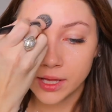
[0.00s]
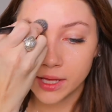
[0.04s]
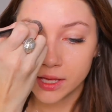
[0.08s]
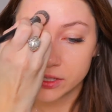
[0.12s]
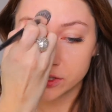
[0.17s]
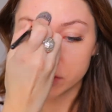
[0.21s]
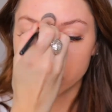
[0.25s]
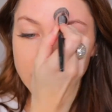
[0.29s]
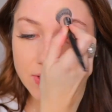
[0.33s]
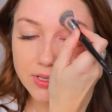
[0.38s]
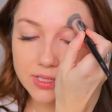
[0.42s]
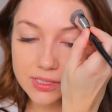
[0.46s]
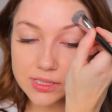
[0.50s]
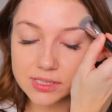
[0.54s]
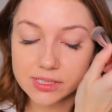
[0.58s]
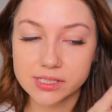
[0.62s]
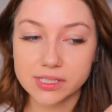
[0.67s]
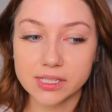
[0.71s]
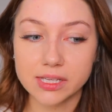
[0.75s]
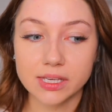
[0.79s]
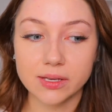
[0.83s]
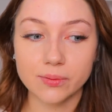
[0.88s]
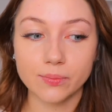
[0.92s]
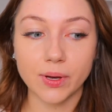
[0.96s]
So you can
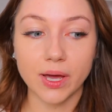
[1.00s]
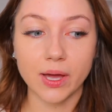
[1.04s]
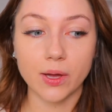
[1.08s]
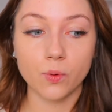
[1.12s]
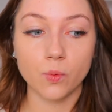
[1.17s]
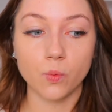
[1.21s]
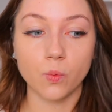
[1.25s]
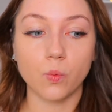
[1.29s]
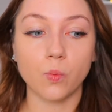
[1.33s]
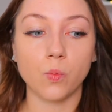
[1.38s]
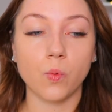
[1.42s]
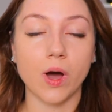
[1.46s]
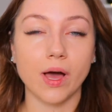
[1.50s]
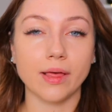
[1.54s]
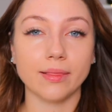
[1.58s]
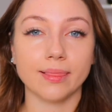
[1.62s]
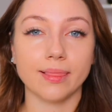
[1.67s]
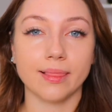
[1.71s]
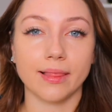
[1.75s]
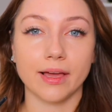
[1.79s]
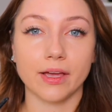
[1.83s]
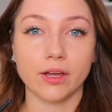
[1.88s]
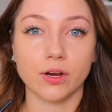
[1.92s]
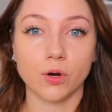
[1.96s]
see by one
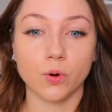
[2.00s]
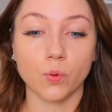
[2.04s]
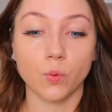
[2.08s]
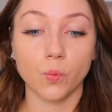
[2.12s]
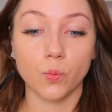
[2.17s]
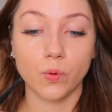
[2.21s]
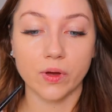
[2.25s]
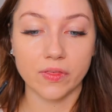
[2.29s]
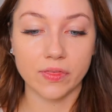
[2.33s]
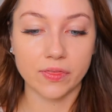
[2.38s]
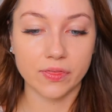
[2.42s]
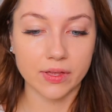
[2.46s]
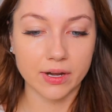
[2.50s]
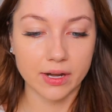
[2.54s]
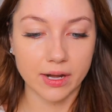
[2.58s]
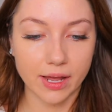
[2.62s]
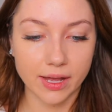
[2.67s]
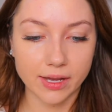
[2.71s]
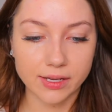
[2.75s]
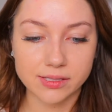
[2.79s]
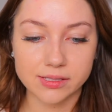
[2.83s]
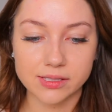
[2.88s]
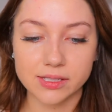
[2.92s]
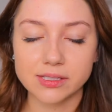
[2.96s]
layer with the
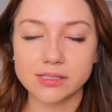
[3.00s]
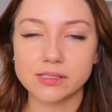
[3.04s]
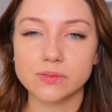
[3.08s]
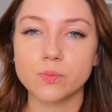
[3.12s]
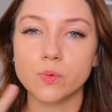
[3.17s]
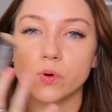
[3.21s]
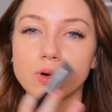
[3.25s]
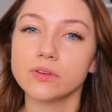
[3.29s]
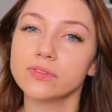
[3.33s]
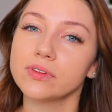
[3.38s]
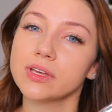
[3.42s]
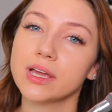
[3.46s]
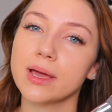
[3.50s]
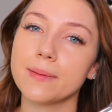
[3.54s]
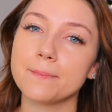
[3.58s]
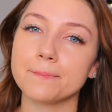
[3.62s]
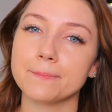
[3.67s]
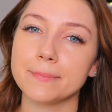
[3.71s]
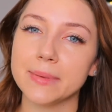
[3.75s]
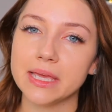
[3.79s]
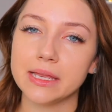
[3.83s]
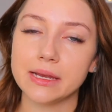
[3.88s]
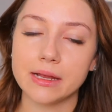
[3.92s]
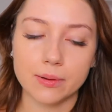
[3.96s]
NYX, it's more of like a
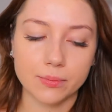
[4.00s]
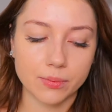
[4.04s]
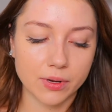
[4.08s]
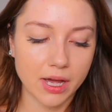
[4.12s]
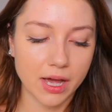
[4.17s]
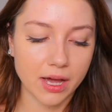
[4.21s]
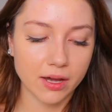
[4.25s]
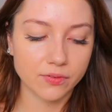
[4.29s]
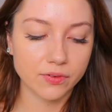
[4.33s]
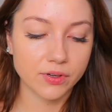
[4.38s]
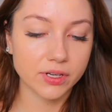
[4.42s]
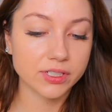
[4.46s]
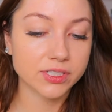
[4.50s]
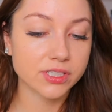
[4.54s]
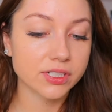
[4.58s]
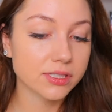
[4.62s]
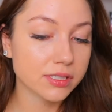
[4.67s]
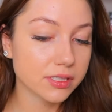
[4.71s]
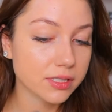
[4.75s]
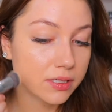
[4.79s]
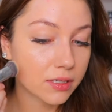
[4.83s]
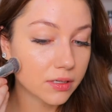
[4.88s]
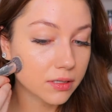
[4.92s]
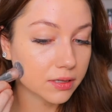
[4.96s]
medium coverage. It's
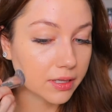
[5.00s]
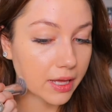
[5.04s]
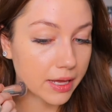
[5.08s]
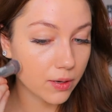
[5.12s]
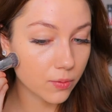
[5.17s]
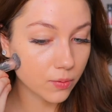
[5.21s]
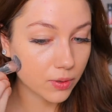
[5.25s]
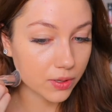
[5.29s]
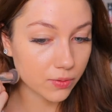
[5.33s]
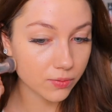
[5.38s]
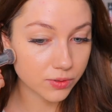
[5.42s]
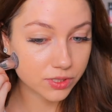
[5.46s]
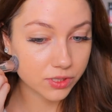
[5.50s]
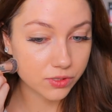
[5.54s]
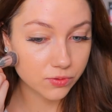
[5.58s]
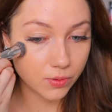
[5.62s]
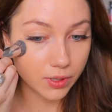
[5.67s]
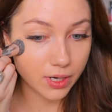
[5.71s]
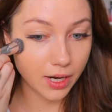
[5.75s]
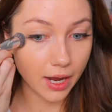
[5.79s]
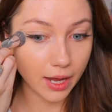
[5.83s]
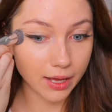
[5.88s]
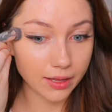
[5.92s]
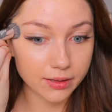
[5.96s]
still lightweight, which is what
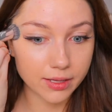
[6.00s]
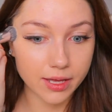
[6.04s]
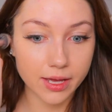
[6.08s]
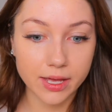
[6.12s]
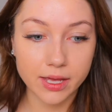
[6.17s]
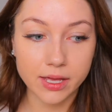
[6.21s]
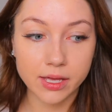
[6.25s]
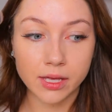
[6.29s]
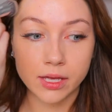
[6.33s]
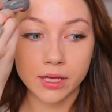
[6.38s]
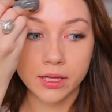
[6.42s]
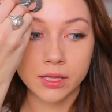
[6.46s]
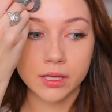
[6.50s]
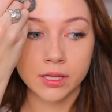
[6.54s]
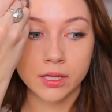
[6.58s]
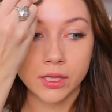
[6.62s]
I like.